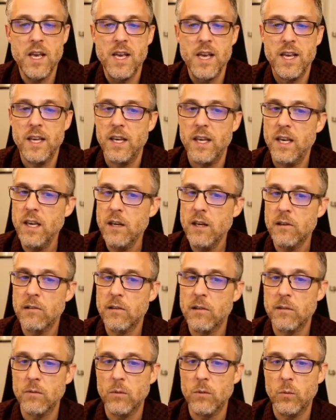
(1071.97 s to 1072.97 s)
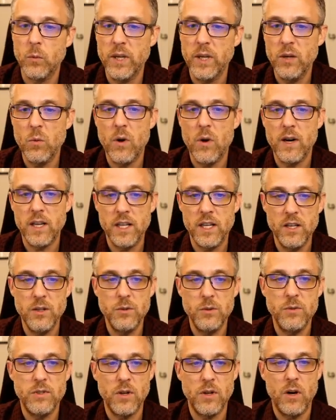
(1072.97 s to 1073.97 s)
Here, we want to use